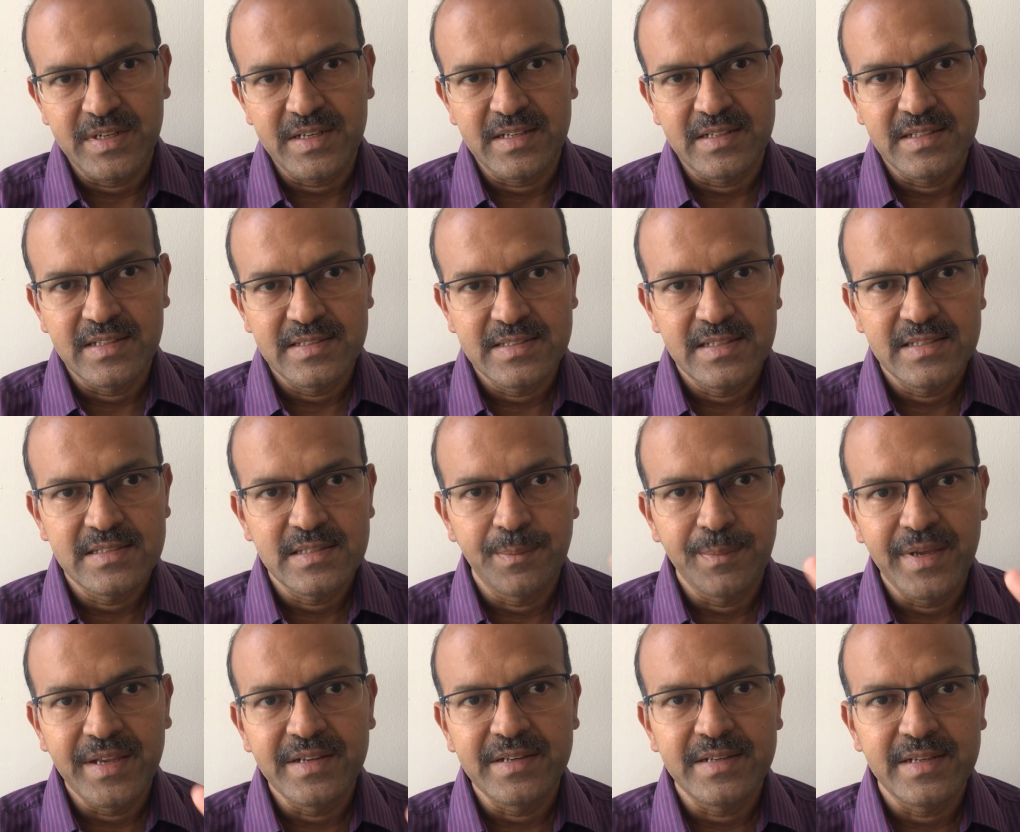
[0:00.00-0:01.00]
And this is the
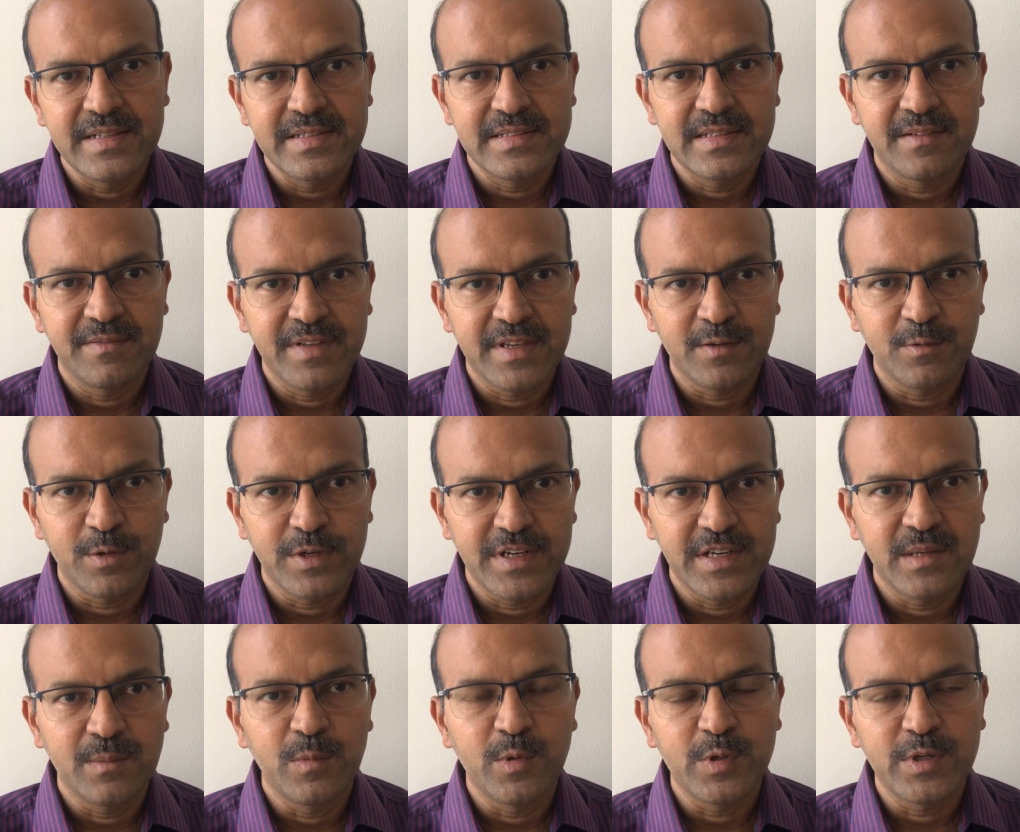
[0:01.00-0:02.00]
main reason we are worried
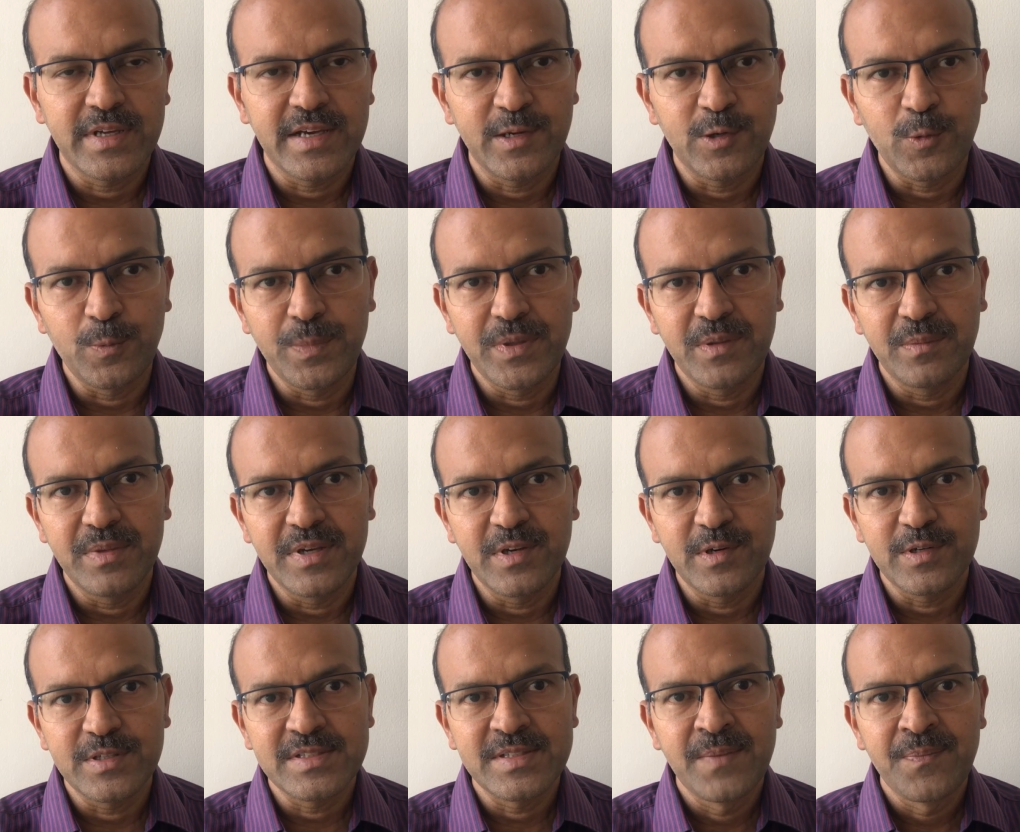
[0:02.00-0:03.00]
about ROP,
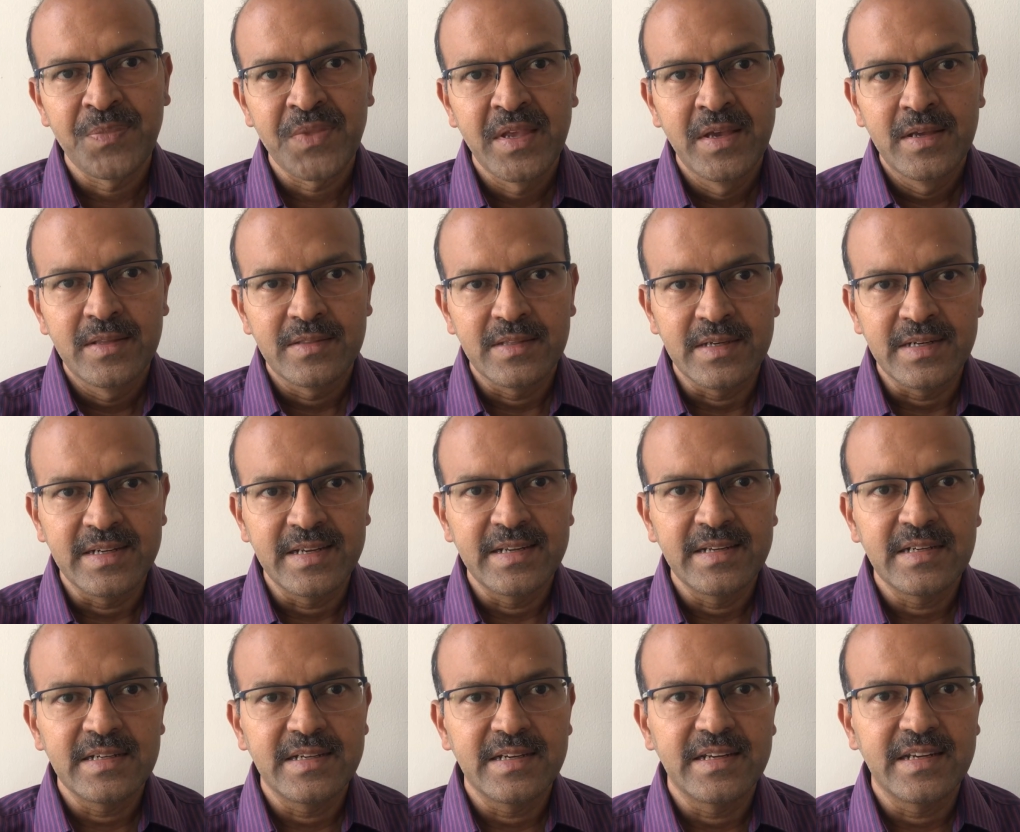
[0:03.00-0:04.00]
because the
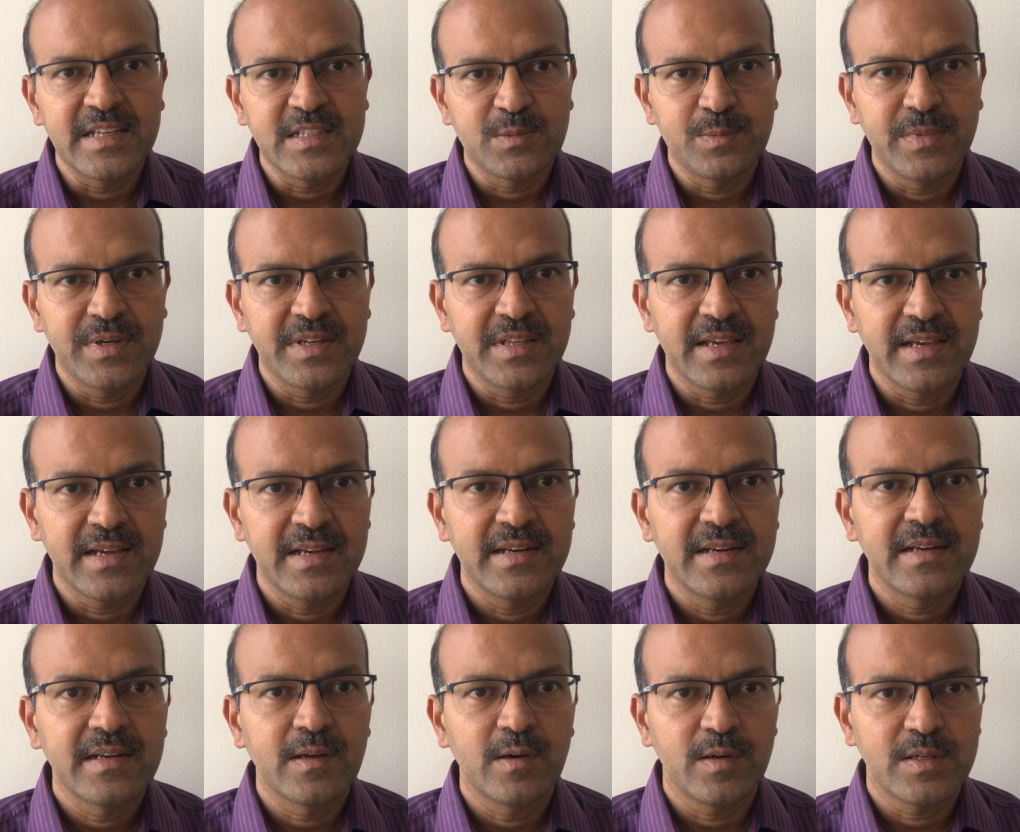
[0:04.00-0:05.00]
retinal detachment
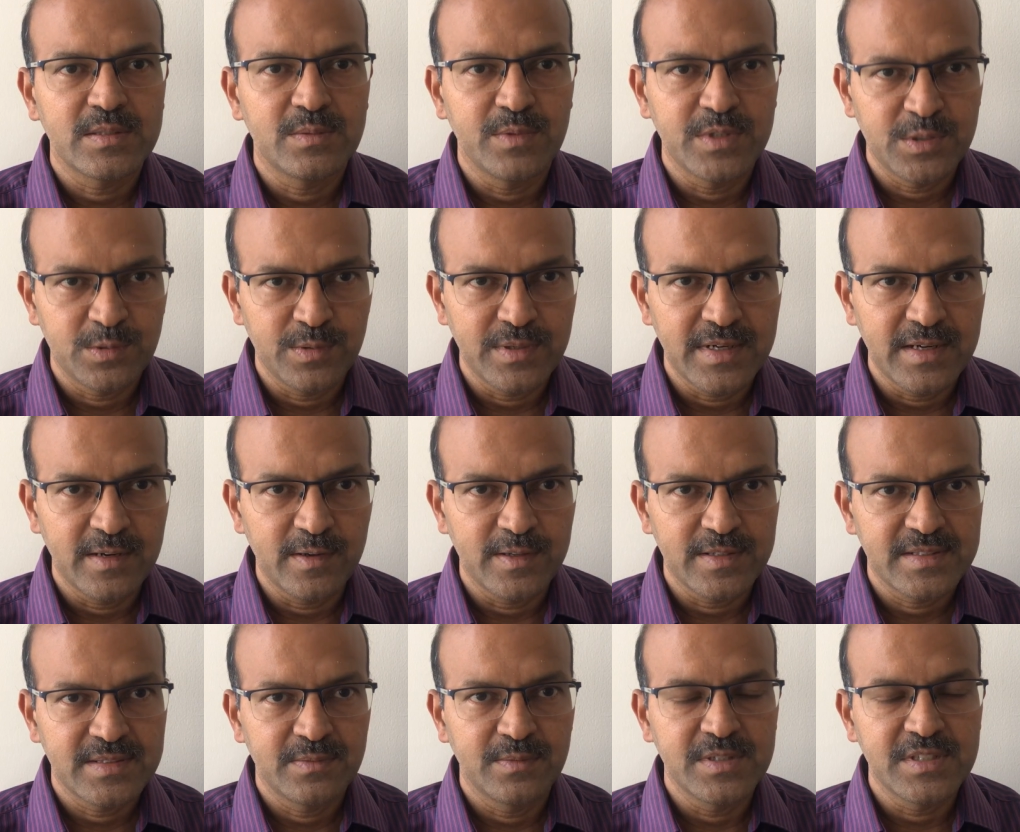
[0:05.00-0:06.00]
can cause visual
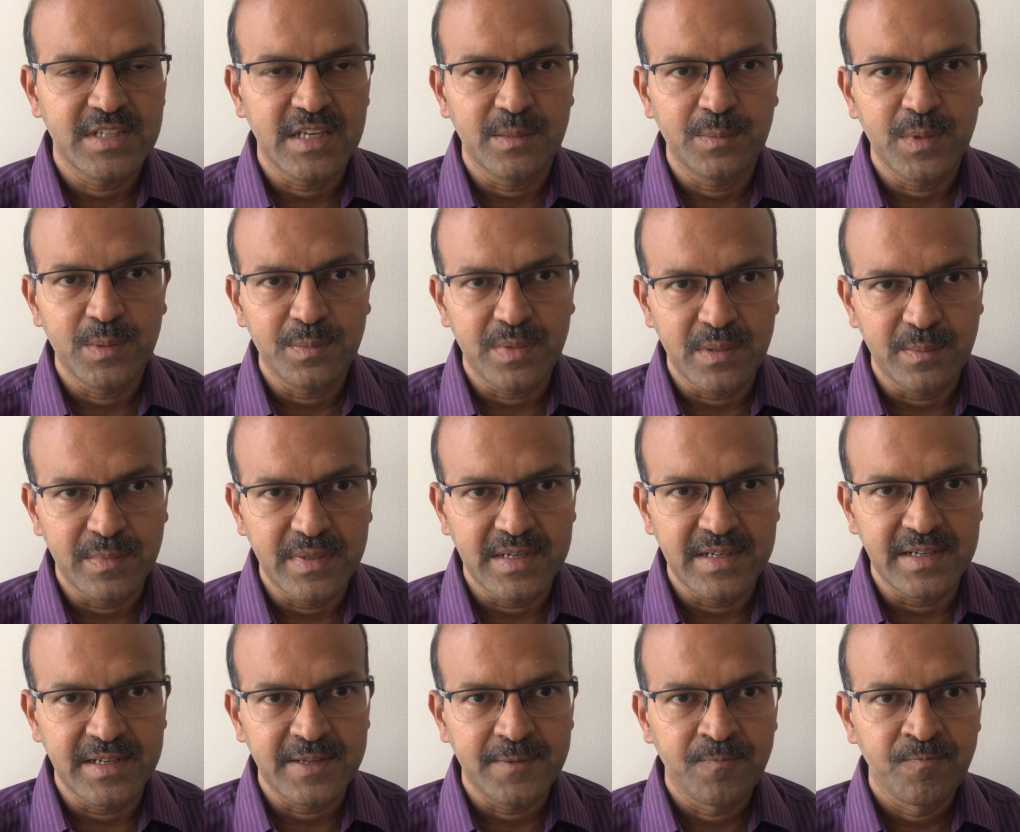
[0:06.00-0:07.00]
loss, which can be
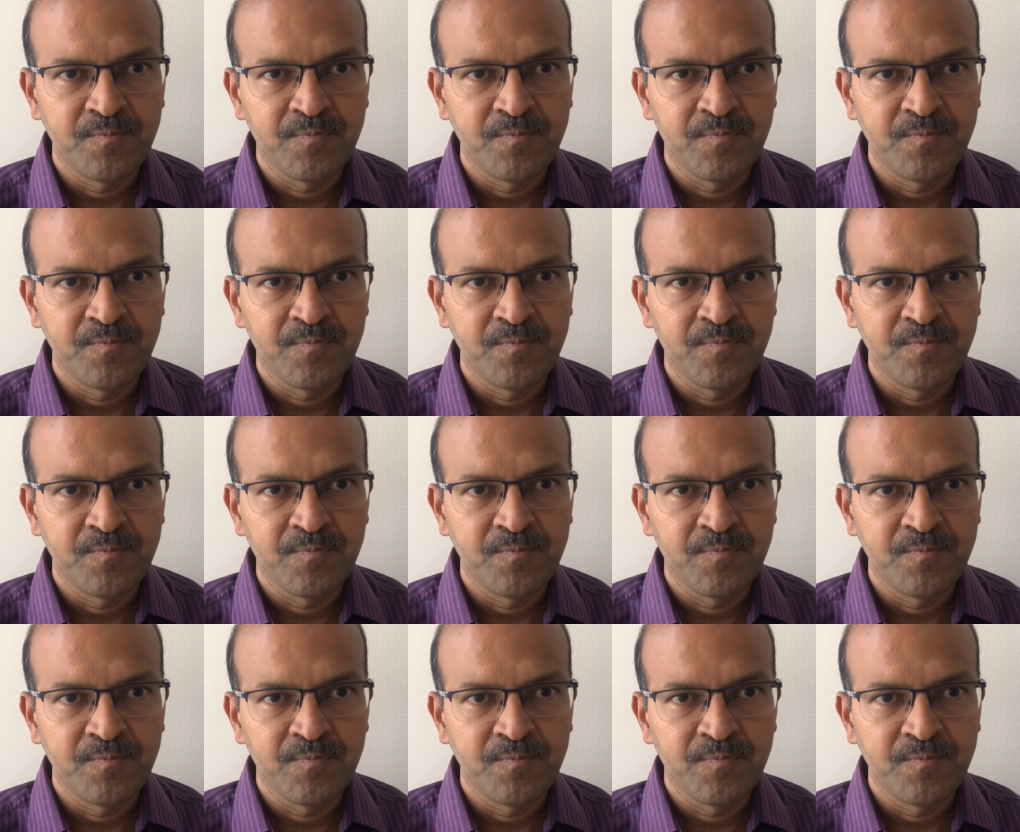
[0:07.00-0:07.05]
permanent.